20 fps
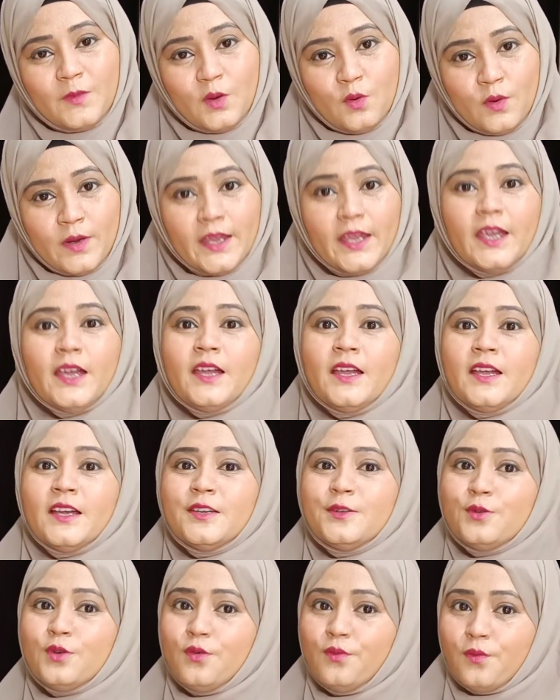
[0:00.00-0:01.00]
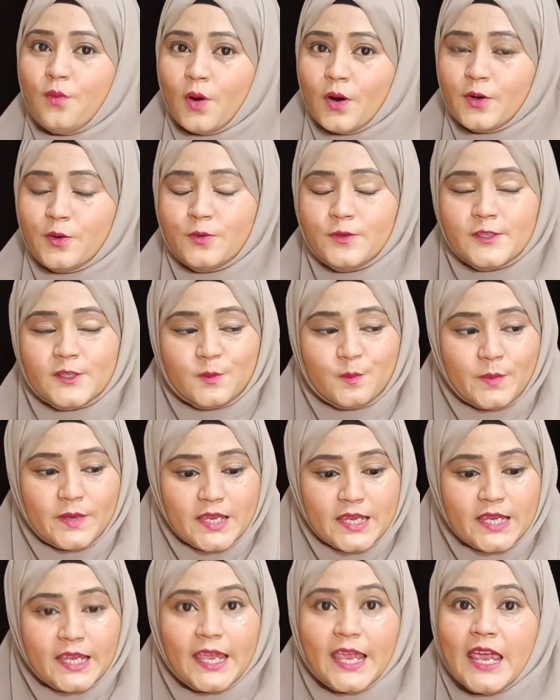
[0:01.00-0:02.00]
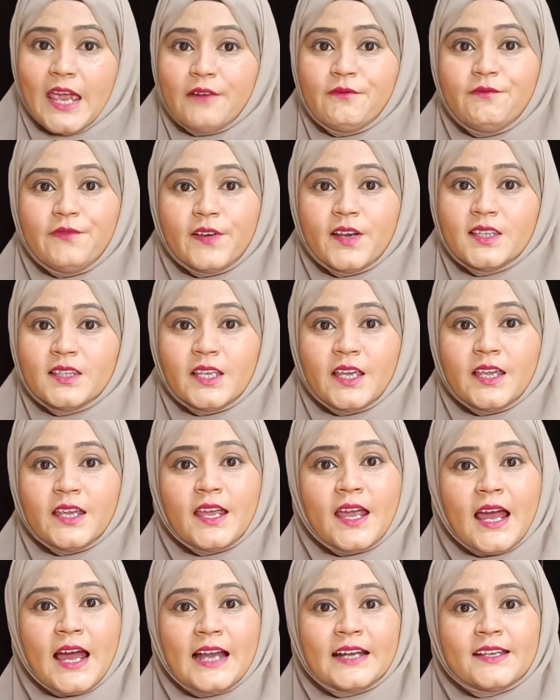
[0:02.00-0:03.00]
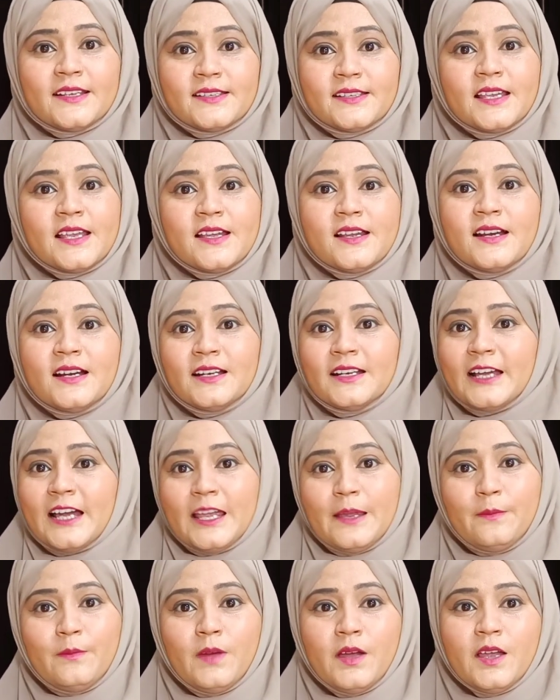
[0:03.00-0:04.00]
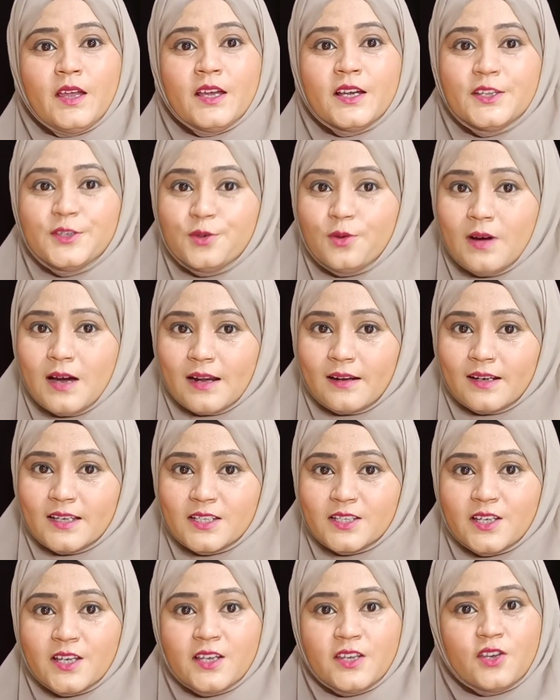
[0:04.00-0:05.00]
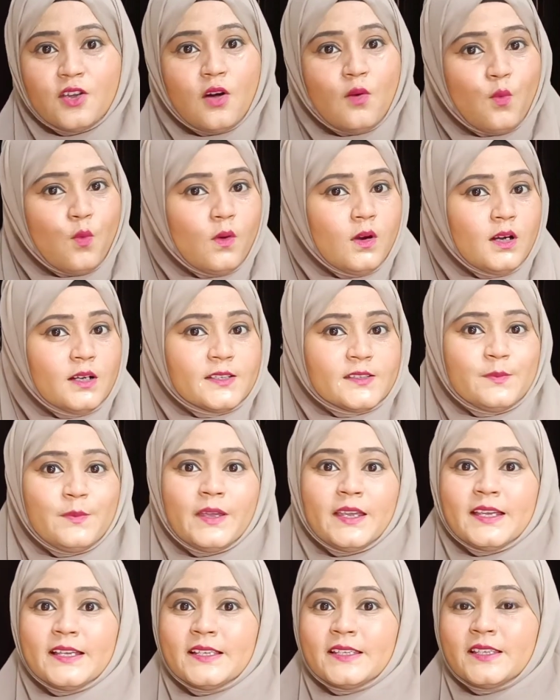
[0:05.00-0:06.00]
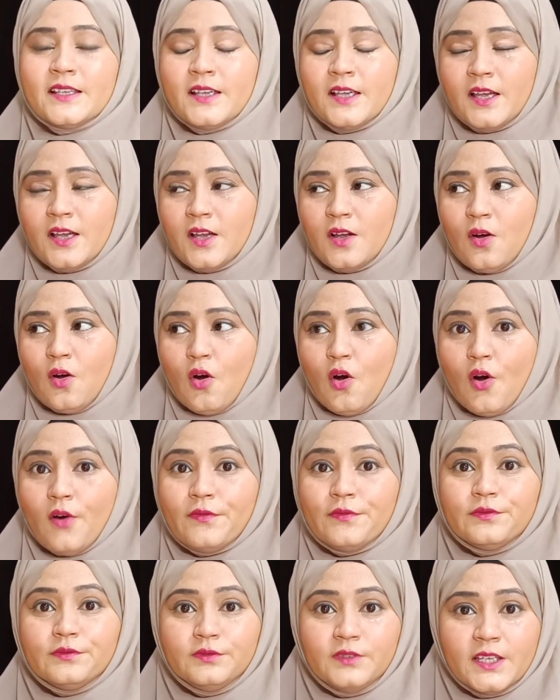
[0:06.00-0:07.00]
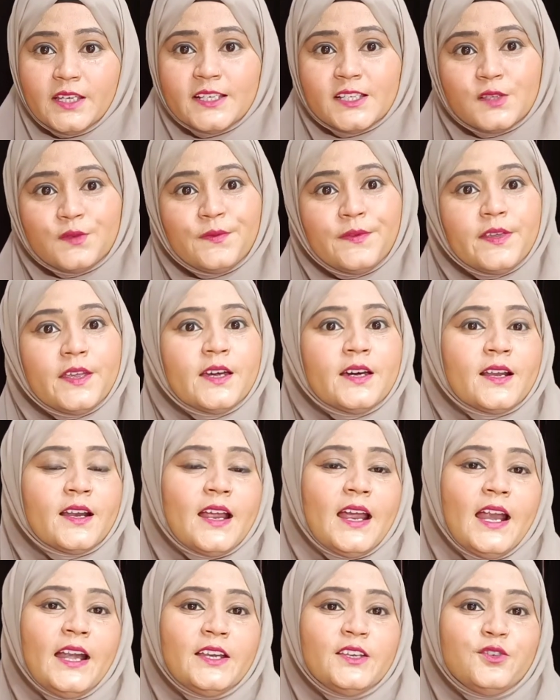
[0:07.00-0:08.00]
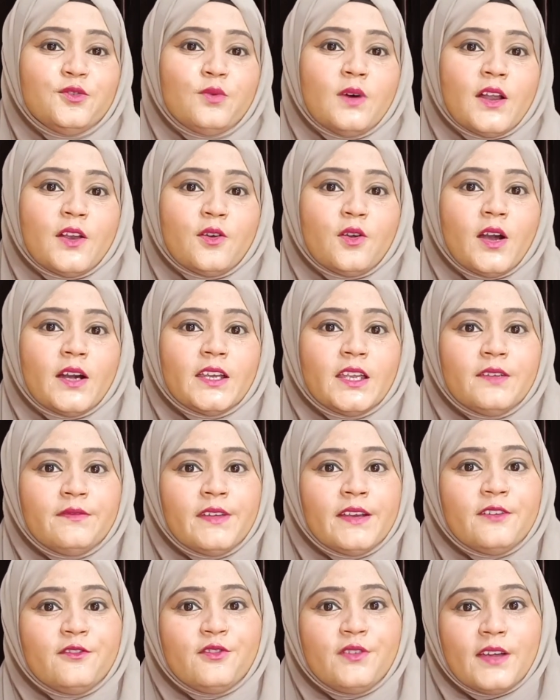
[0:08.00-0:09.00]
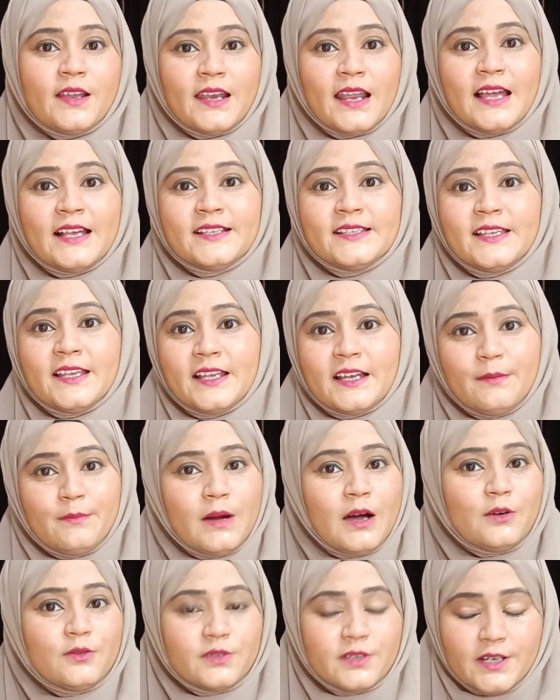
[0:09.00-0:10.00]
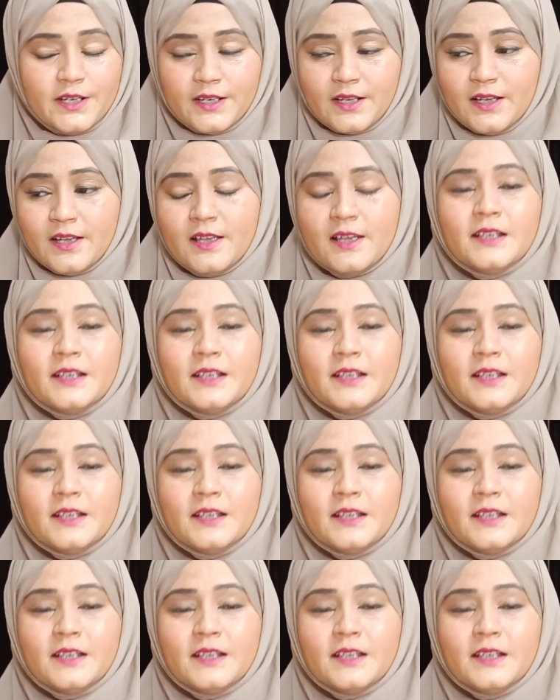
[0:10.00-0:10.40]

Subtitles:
Okay, you want to speak everything at a single time. You are rushing your words because of this fear and you are not even realizing about it.